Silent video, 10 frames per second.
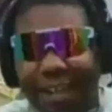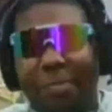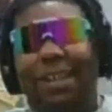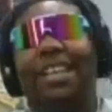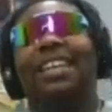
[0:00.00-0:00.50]

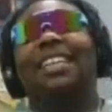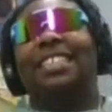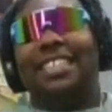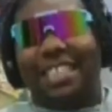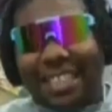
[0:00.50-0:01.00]
that was, man.
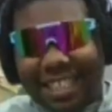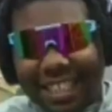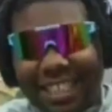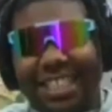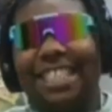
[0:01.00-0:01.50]
that was the
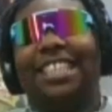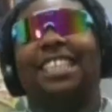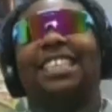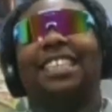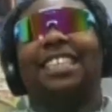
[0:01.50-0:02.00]
best part of
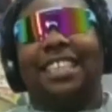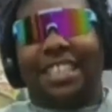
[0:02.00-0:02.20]
it all for me. The